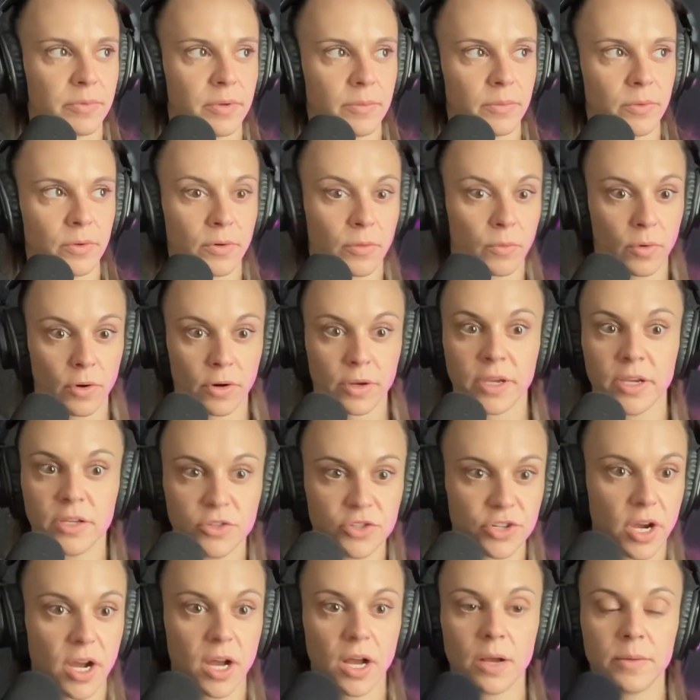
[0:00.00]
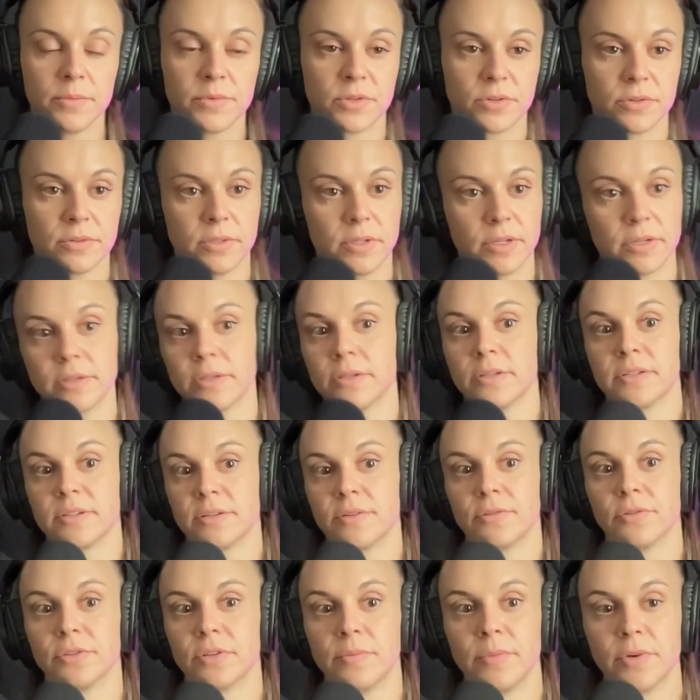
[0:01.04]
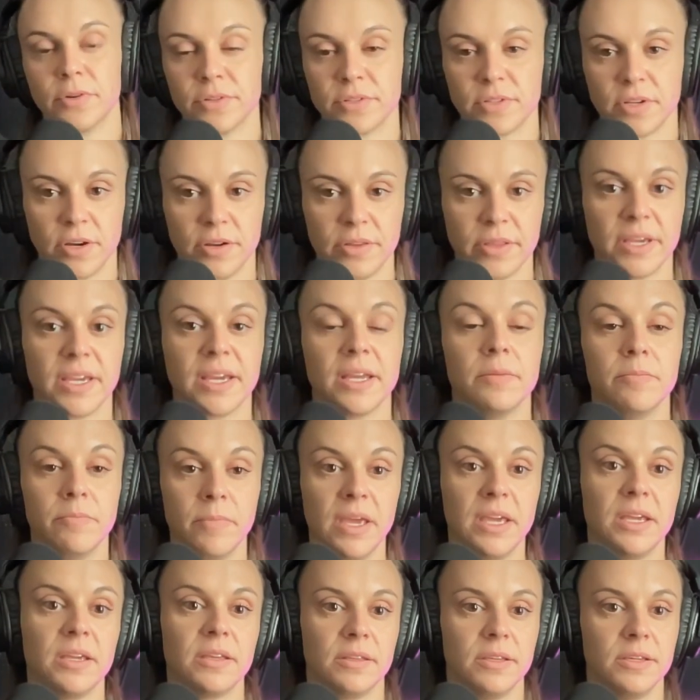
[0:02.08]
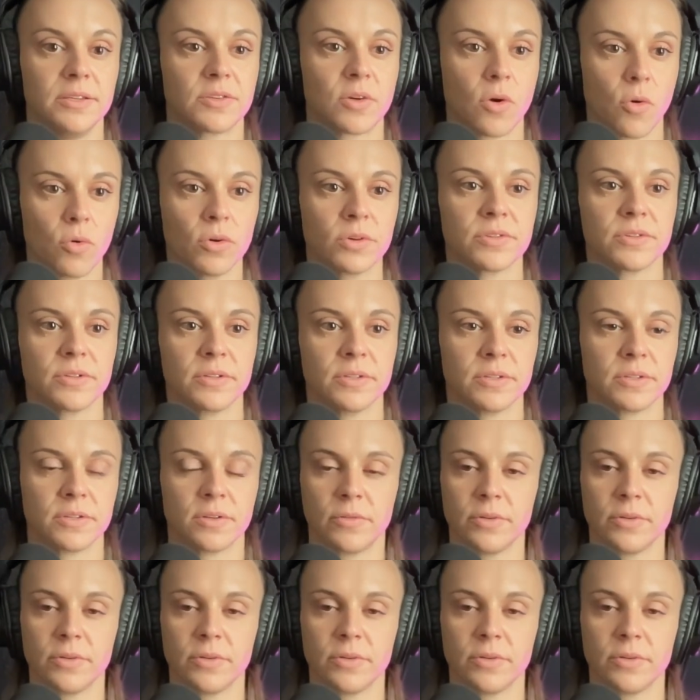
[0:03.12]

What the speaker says: people are working jobs or like still in the military, they can make these courses.